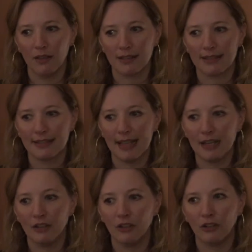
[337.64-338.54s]
the
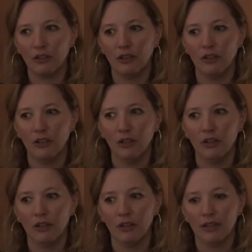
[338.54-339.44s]
signal,
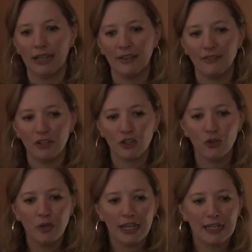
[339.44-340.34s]
give it,
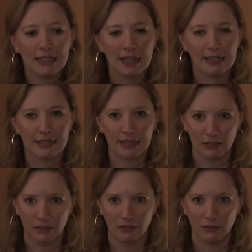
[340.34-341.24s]
tuning into that
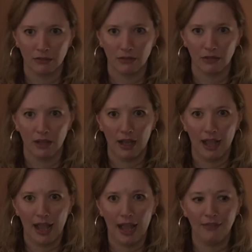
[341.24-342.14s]
signal.
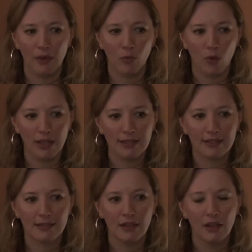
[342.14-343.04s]
And then
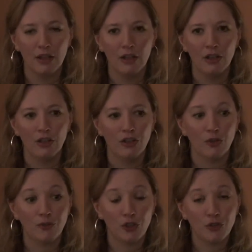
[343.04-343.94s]
once
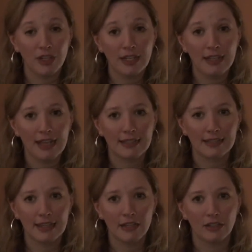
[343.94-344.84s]
you've tuned into that
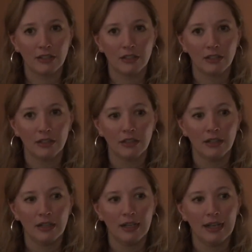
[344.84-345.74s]
signal,
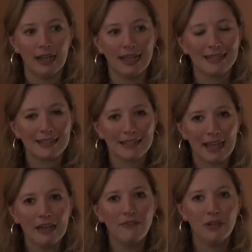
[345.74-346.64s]

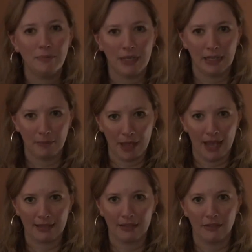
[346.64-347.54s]
instead of it being
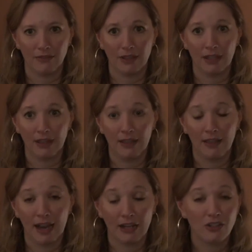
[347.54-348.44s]
passive, and,
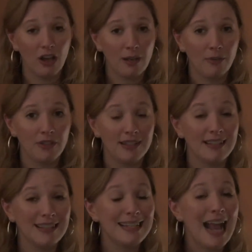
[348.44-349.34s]
and, and I talk about this,
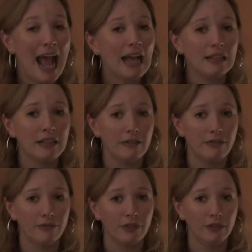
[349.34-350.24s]
this is an
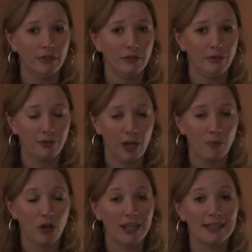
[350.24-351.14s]
active
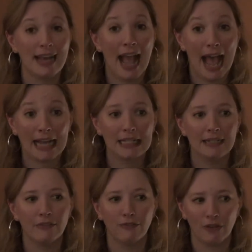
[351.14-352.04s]
framework. It's an
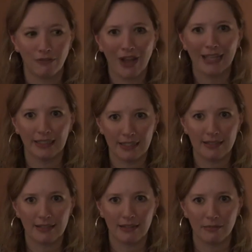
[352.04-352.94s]
active filing
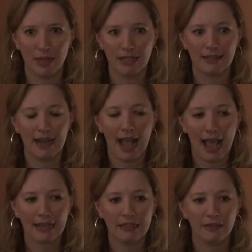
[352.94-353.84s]
system. It's an
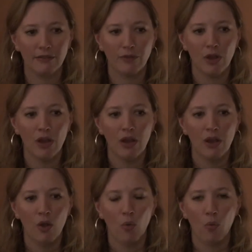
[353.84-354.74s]
active
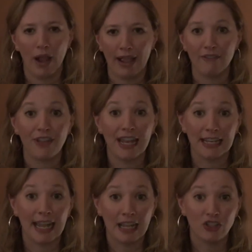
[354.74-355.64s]
way of
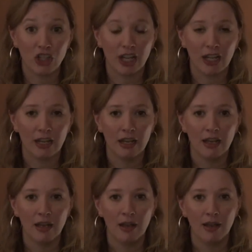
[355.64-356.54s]
engaging.
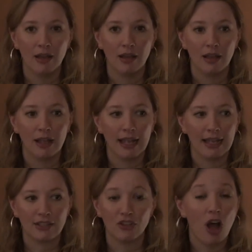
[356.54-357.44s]

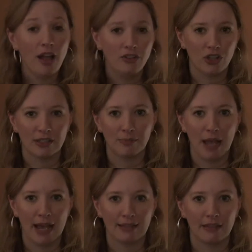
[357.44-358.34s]
It, it's not just
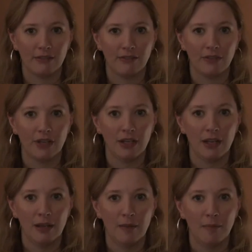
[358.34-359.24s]
passive,
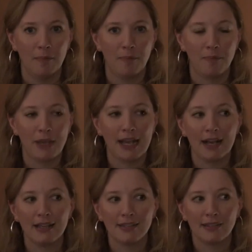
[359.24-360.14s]

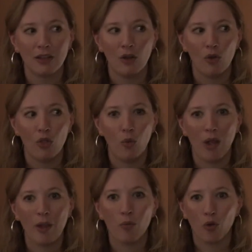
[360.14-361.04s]
because the
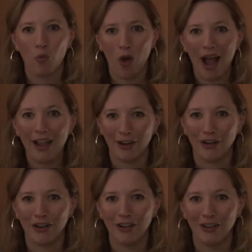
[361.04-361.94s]
way we're
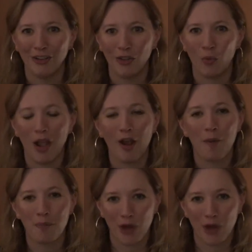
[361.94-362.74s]
wired, the way our